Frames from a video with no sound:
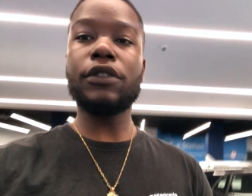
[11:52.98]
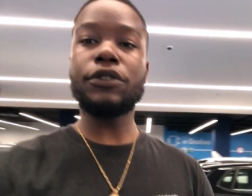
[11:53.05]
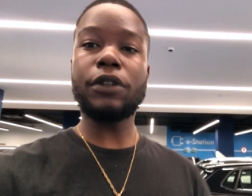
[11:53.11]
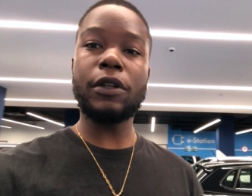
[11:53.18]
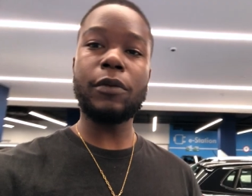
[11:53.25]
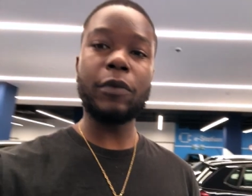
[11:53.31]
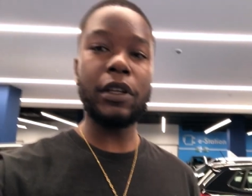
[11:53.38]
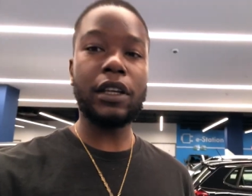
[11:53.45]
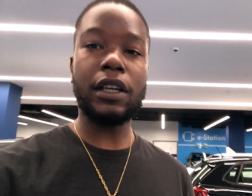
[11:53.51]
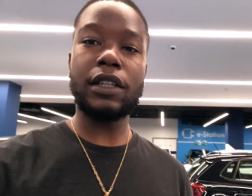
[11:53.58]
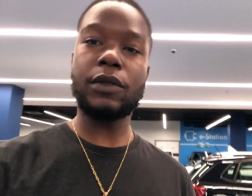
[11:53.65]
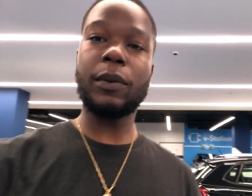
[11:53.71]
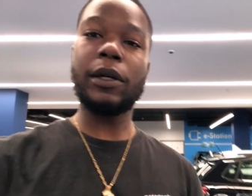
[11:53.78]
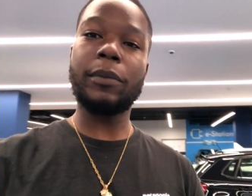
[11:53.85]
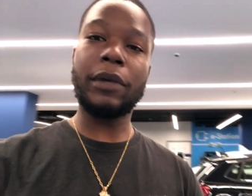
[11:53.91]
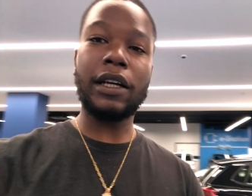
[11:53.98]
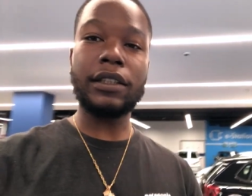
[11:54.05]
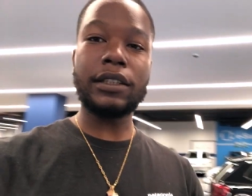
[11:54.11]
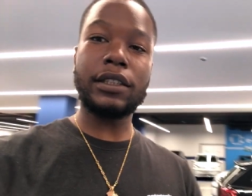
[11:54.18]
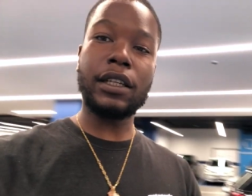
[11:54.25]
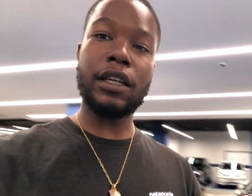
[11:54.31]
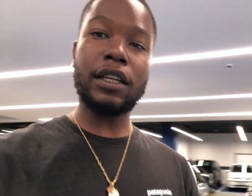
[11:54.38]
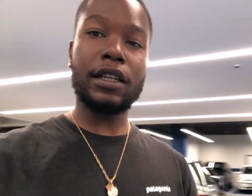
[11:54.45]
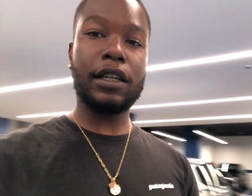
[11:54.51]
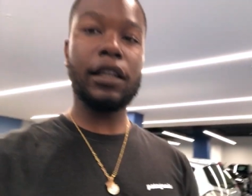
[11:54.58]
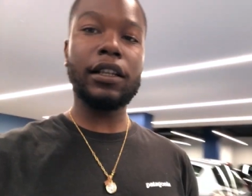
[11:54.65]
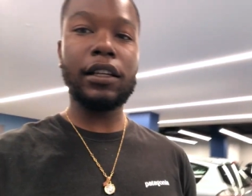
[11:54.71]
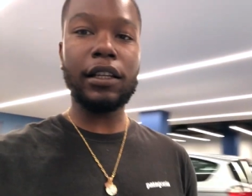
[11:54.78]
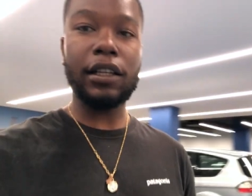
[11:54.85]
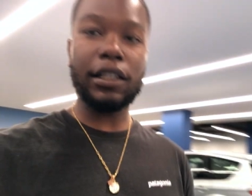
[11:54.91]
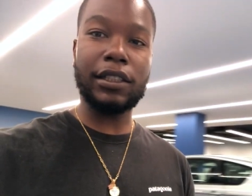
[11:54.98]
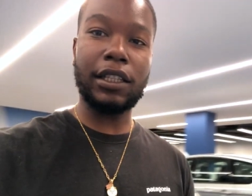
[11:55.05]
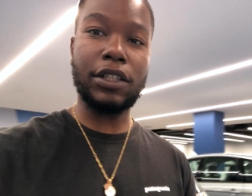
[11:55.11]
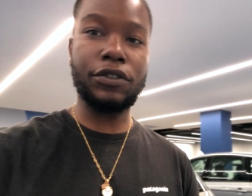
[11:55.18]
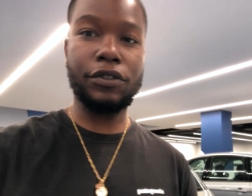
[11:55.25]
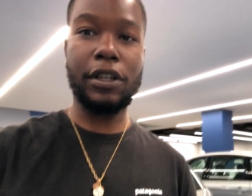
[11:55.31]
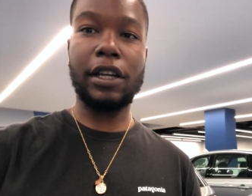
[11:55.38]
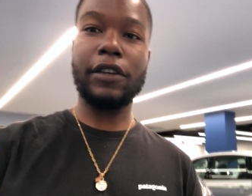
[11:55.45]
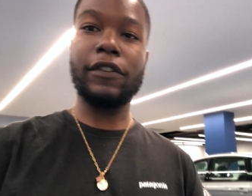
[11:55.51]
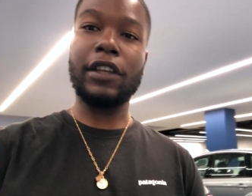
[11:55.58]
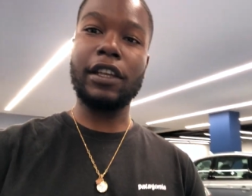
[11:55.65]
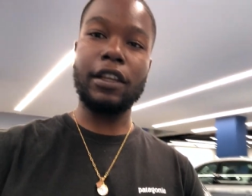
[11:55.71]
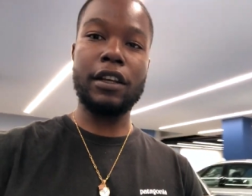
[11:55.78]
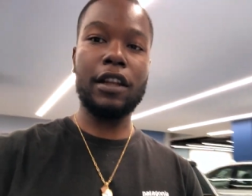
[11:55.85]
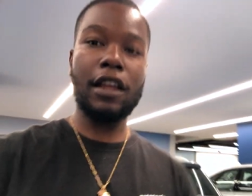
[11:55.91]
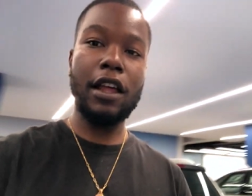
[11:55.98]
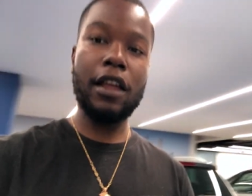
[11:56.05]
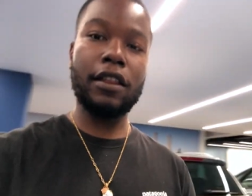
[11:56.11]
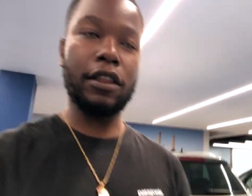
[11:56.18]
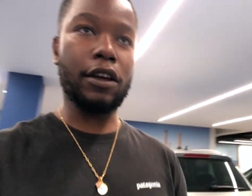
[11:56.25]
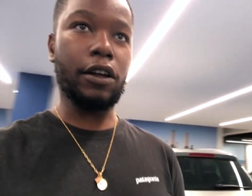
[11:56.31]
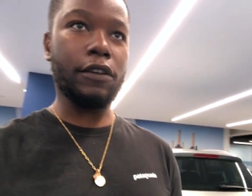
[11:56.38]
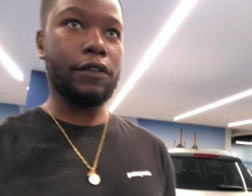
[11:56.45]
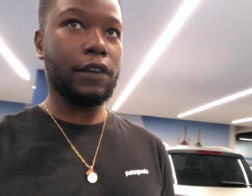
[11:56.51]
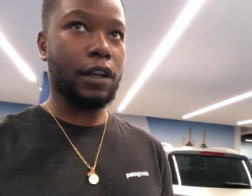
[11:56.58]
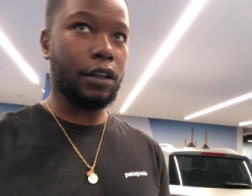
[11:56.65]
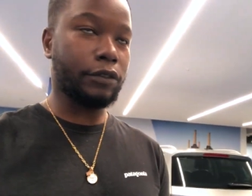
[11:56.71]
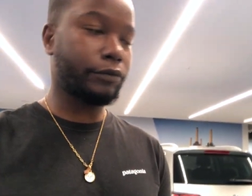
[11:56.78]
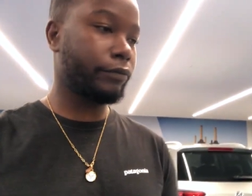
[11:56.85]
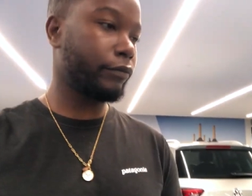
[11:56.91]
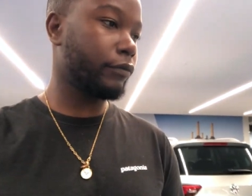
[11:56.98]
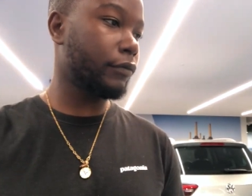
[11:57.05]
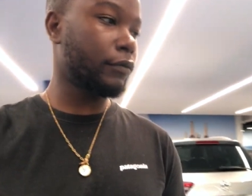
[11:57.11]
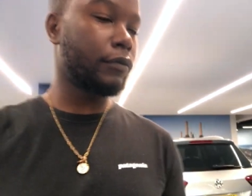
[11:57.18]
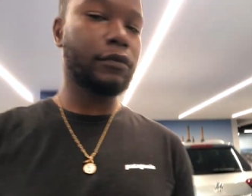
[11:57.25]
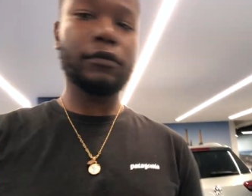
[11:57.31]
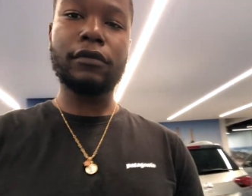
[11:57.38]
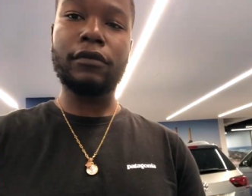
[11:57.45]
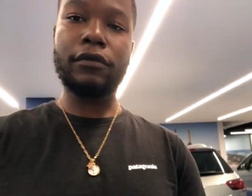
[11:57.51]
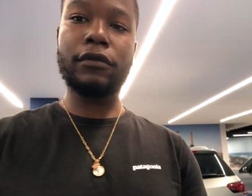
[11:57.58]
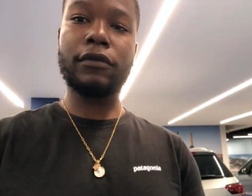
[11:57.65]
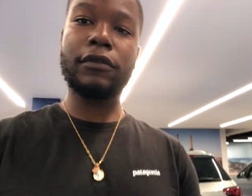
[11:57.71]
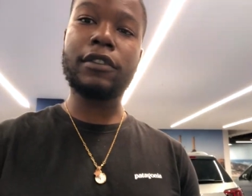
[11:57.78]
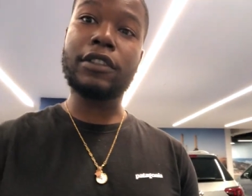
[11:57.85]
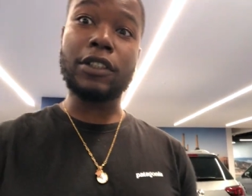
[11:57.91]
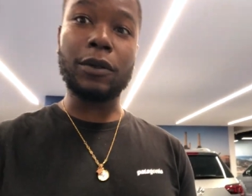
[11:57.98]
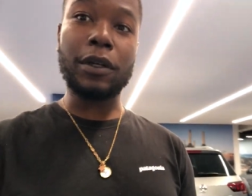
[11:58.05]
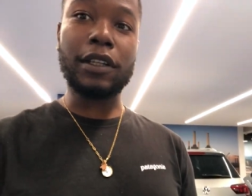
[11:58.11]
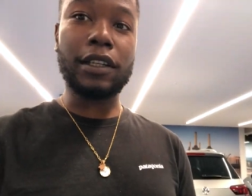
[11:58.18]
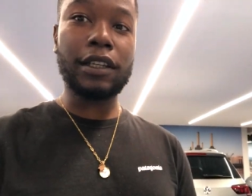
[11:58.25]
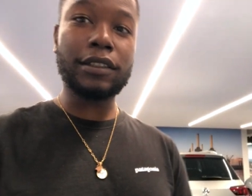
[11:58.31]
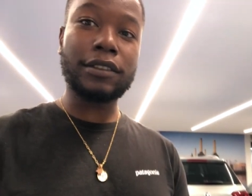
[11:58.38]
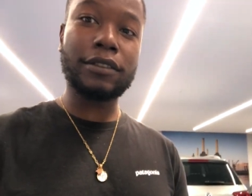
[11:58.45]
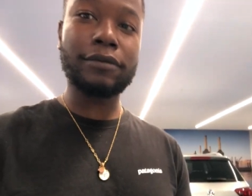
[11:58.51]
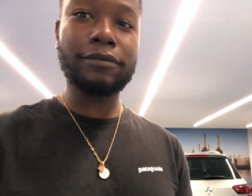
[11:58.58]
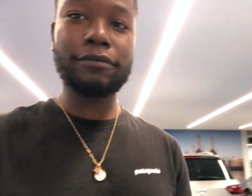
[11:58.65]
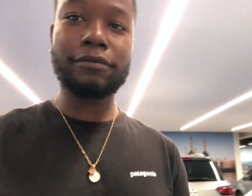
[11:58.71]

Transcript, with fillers: join me as we're about to take a test drive in the Golf R. See what it does.